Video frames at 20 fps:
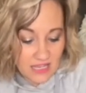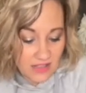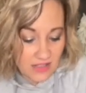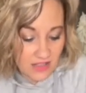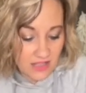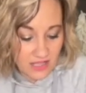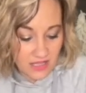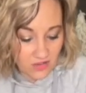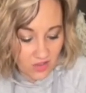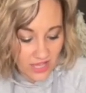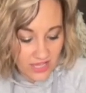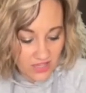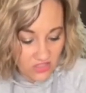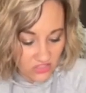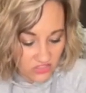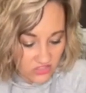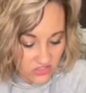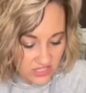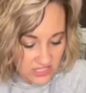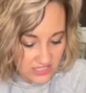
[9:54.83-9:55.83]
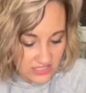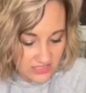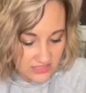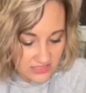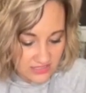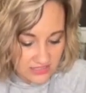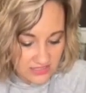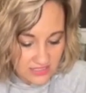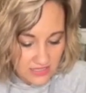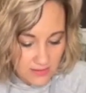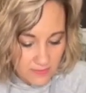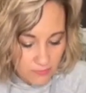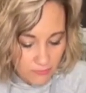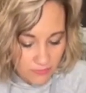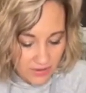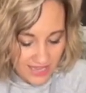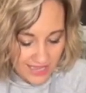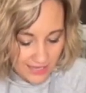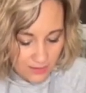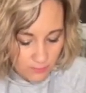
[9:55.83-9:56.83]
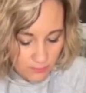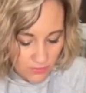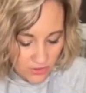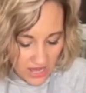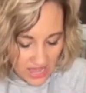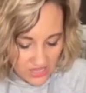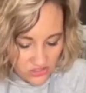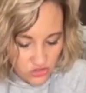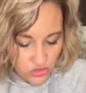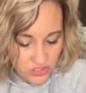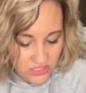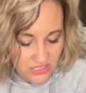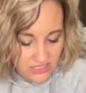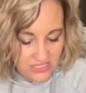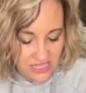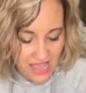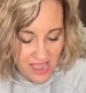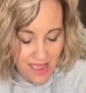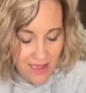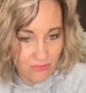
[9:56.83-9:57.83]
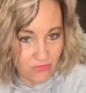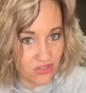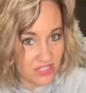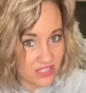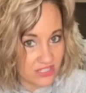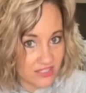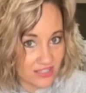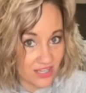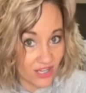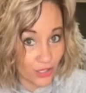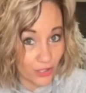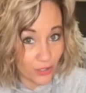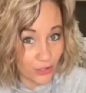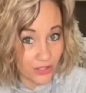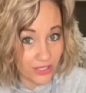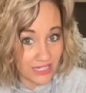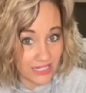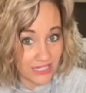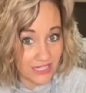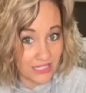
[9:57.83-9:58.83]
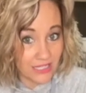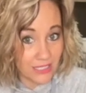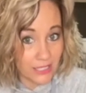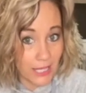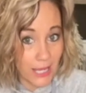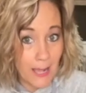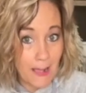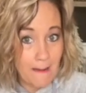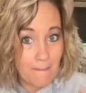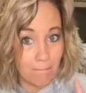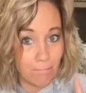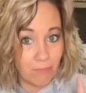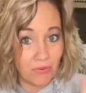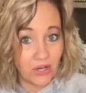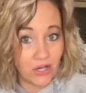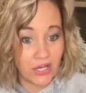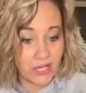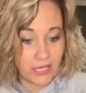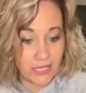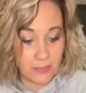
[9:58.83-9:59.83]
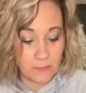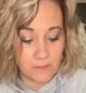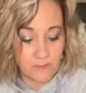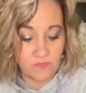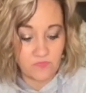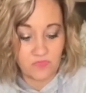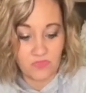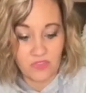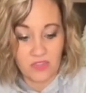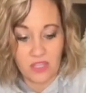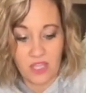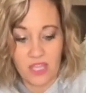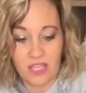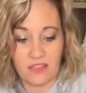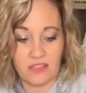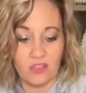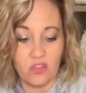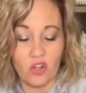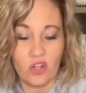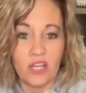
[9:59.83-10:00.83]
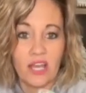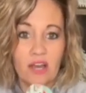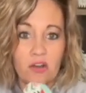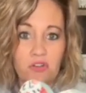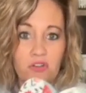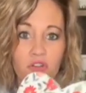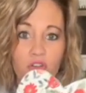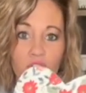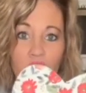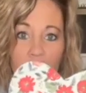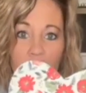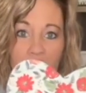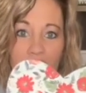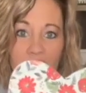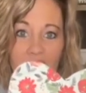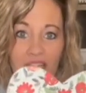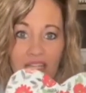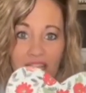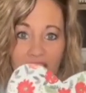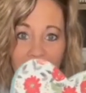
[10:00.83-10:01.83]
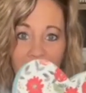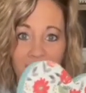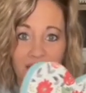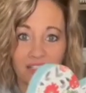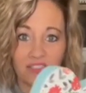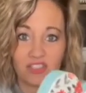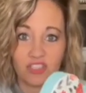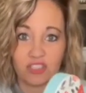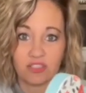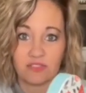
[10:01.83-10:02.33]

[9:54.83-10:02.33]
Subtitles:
like this paper actually doesn't have this color in it, but look how good that it kind of just